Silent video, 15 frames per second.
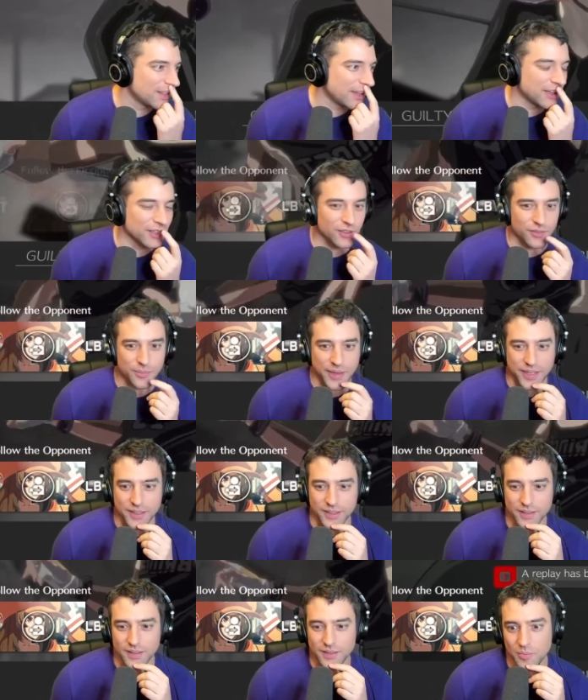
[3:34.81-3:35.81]
They could have
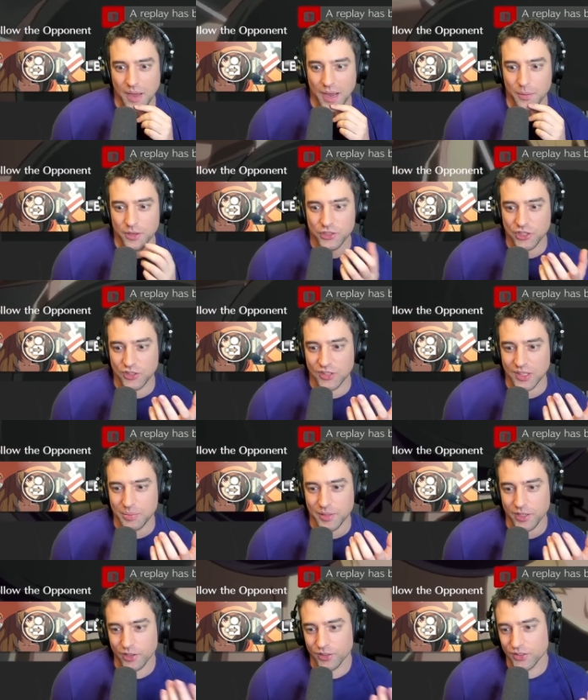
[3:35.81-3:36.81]
baited, but I would have just
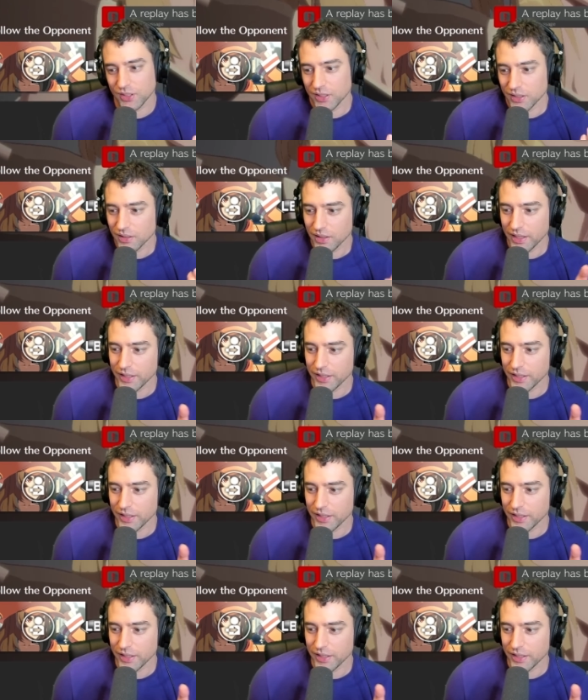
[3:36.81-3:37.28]
DPRC'd